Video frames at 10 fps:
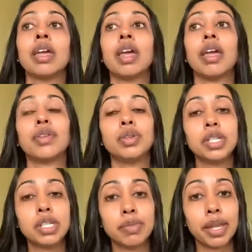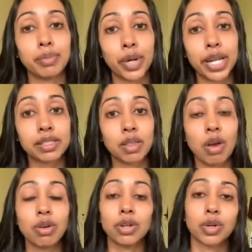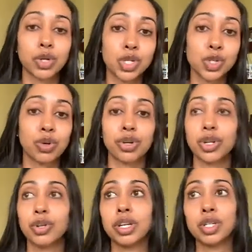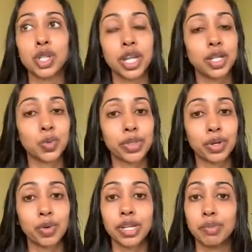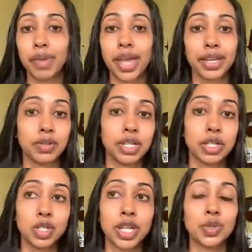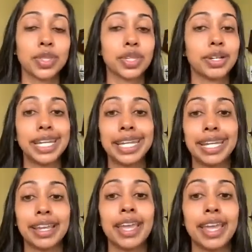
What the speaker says: If you need to make breaks longer or shorter, you need to change when they're going to bed, you need to change what they're eating,